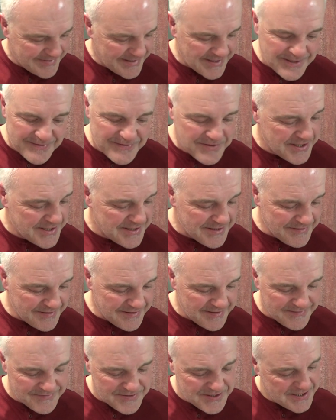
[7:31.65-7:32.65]
As I've said
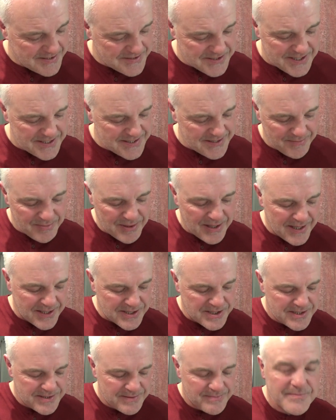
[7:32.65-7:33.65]
in the
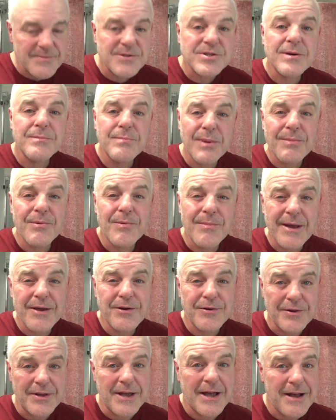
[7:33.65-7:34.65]
past, some people
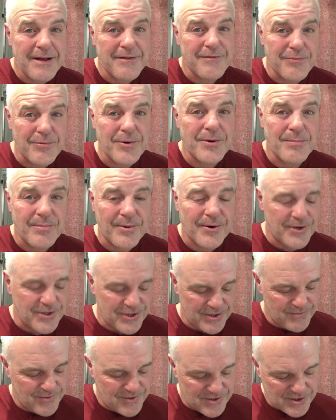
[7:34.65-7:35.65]
might only have one
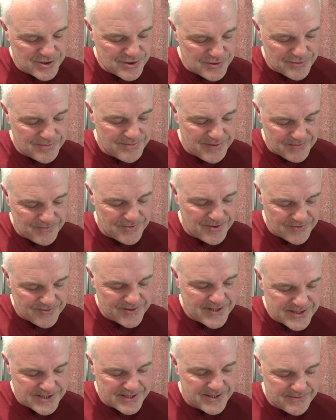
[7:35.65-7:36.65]
brush and one soap and one
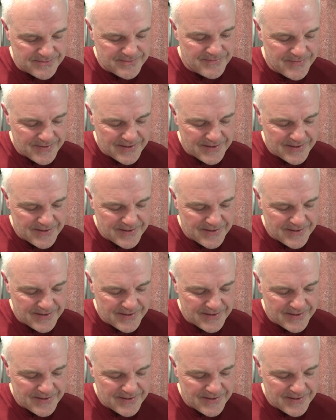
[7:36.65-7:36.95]
razor.